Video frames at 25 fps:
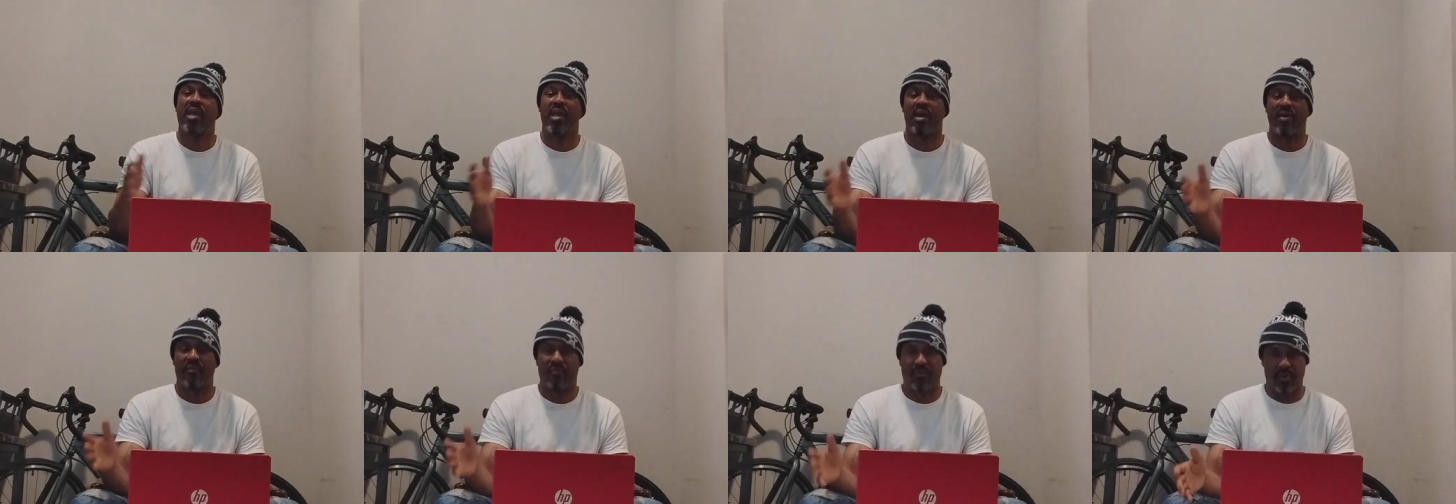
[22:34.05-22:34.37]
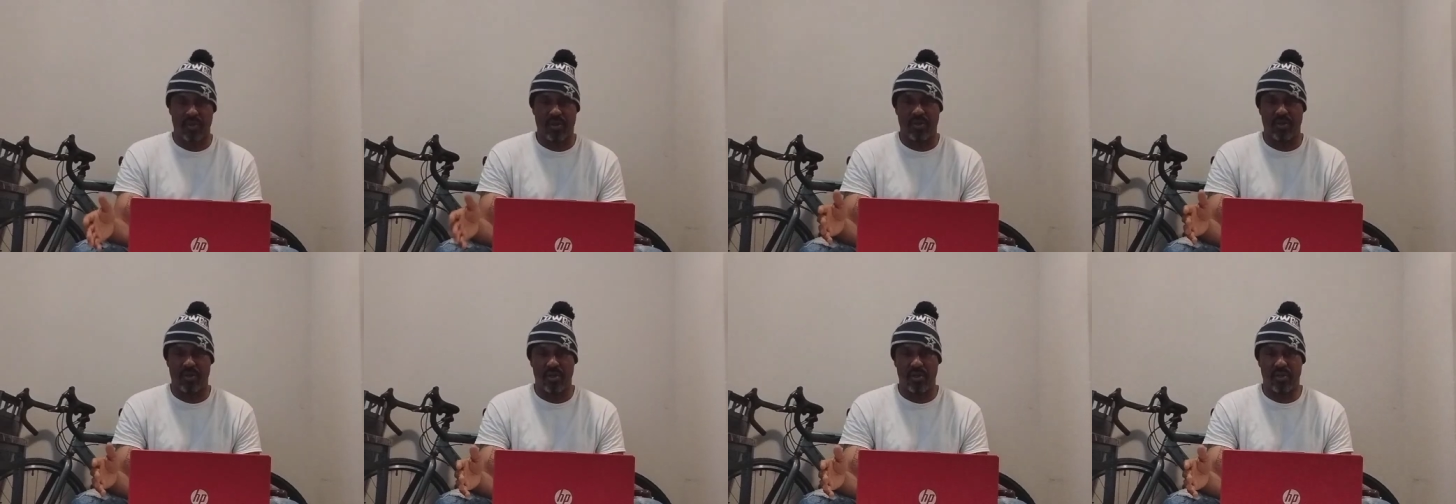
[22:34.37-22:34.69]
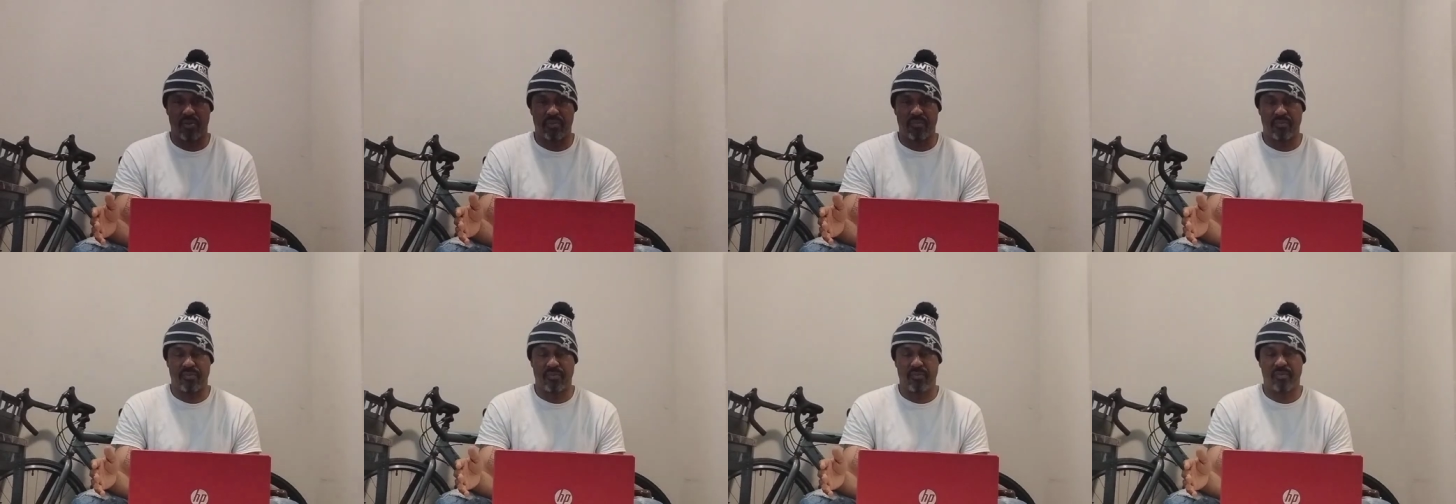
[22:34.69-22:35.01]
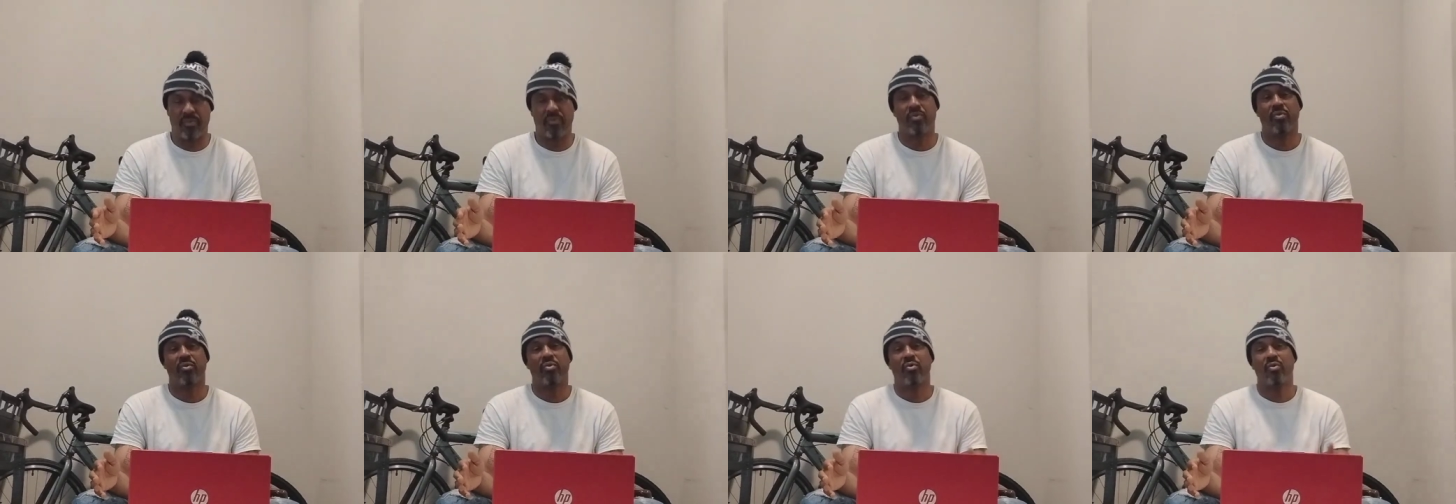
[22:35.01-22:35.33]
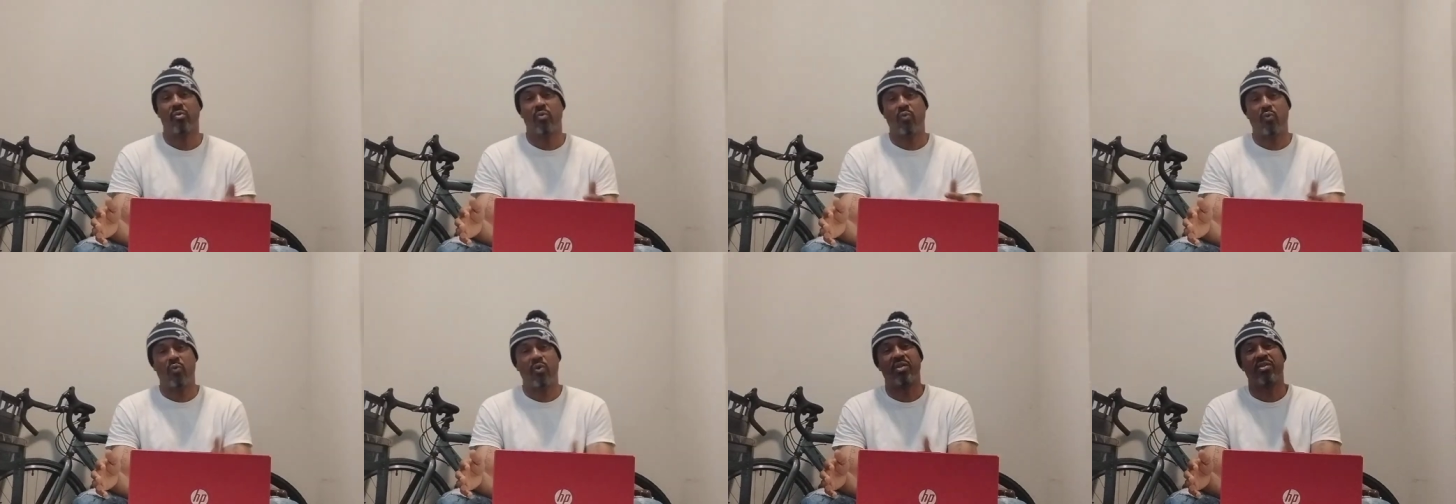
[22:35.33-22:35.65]
have done,
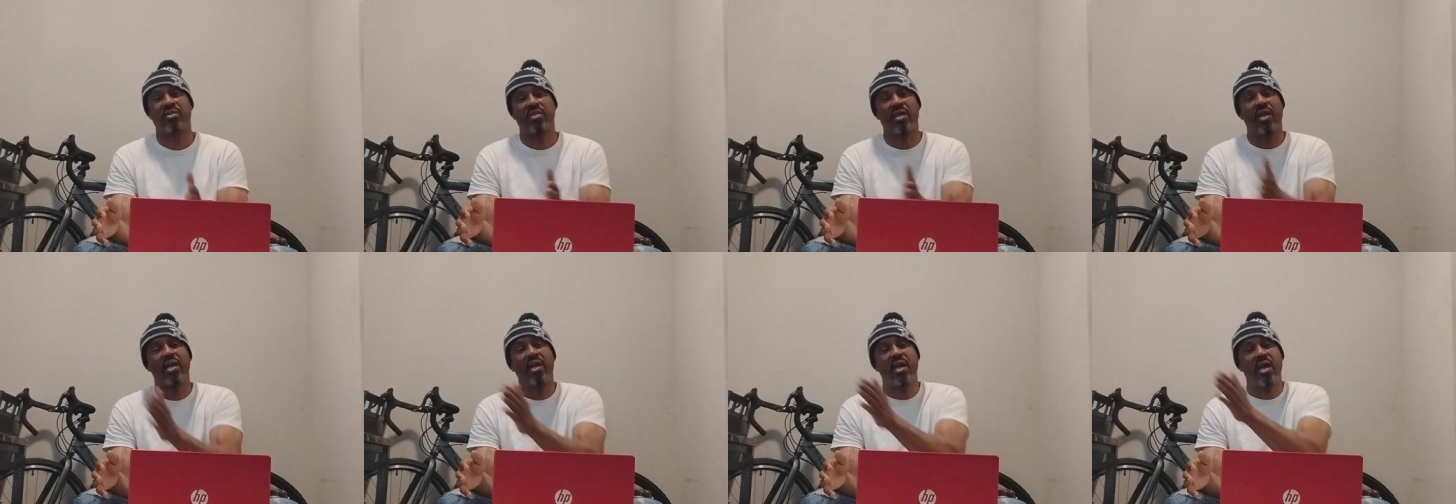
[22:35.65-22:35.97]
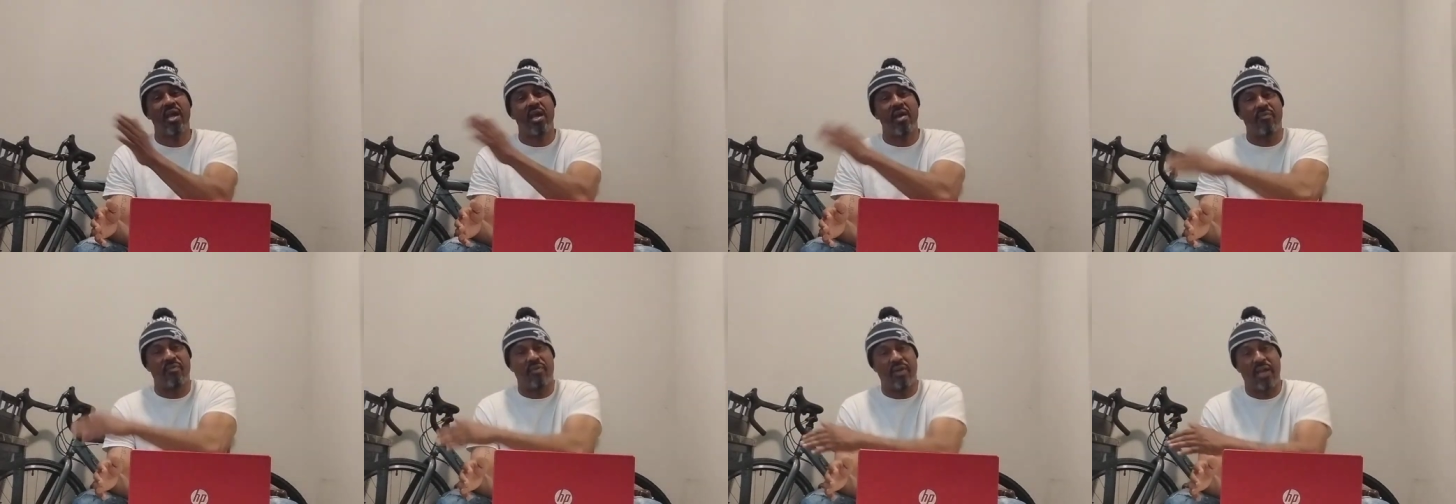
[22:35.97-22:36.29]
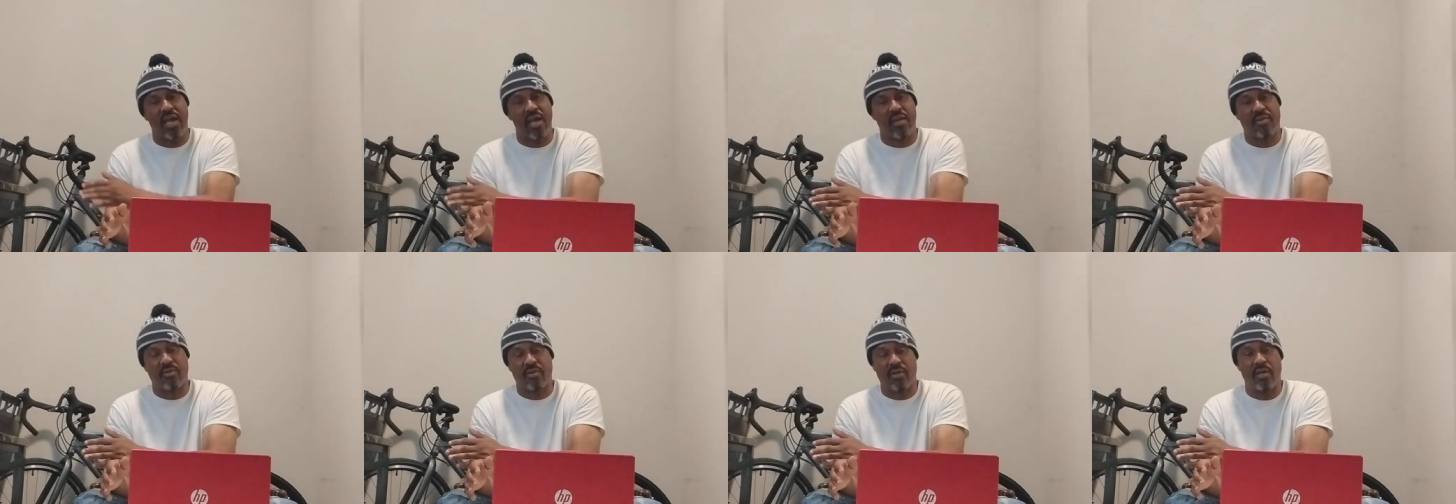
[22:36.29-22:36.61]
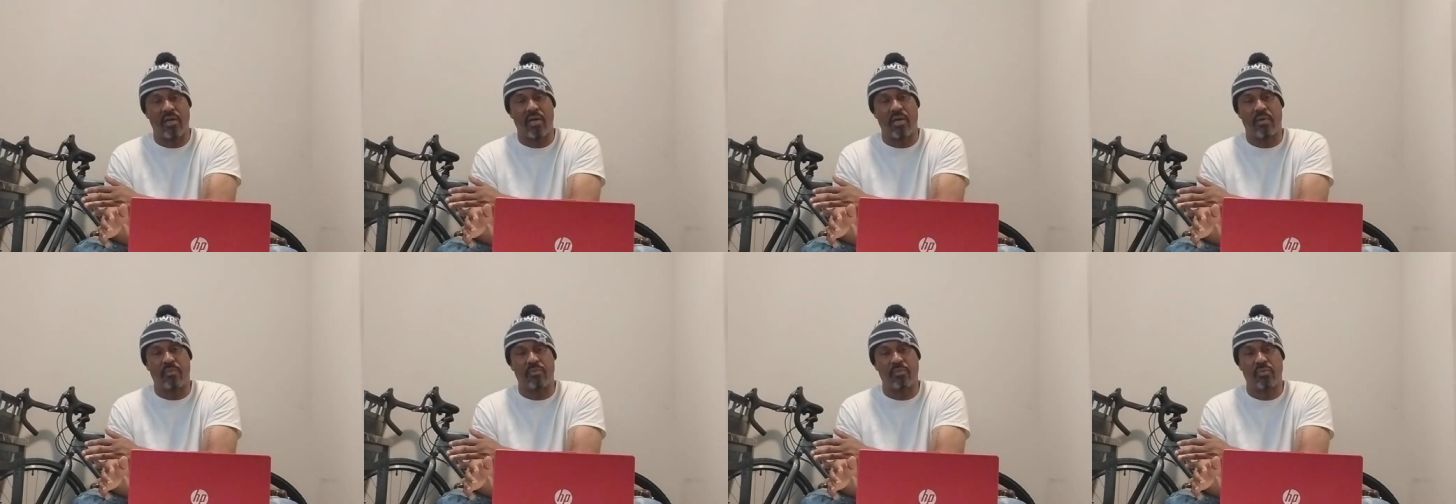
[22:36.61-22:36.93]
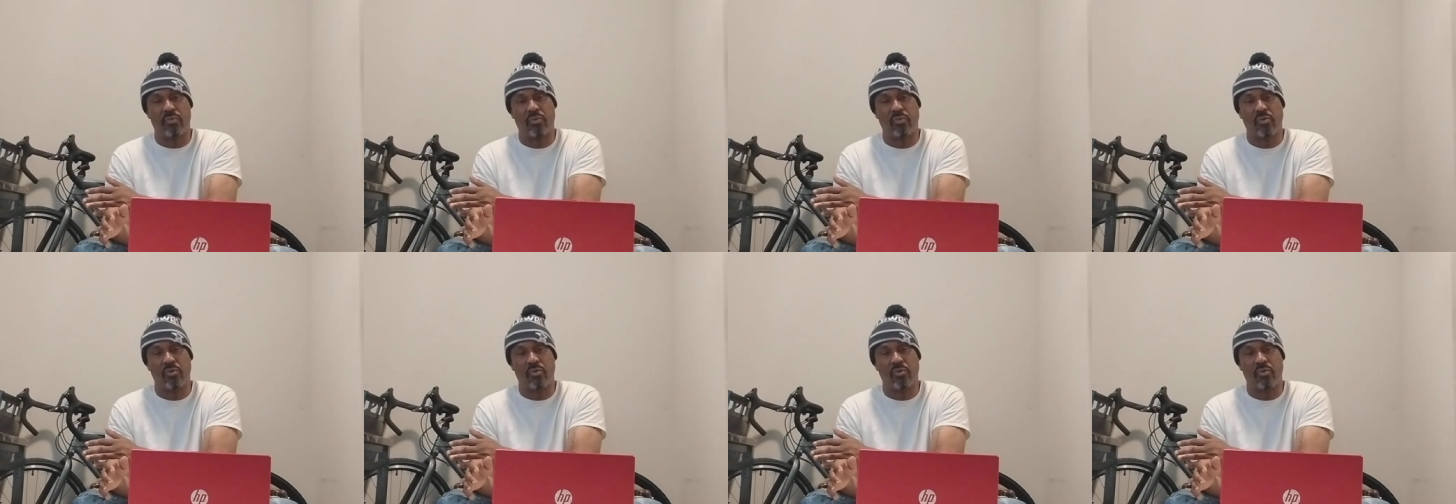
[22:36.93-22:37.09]
what they have gathered up,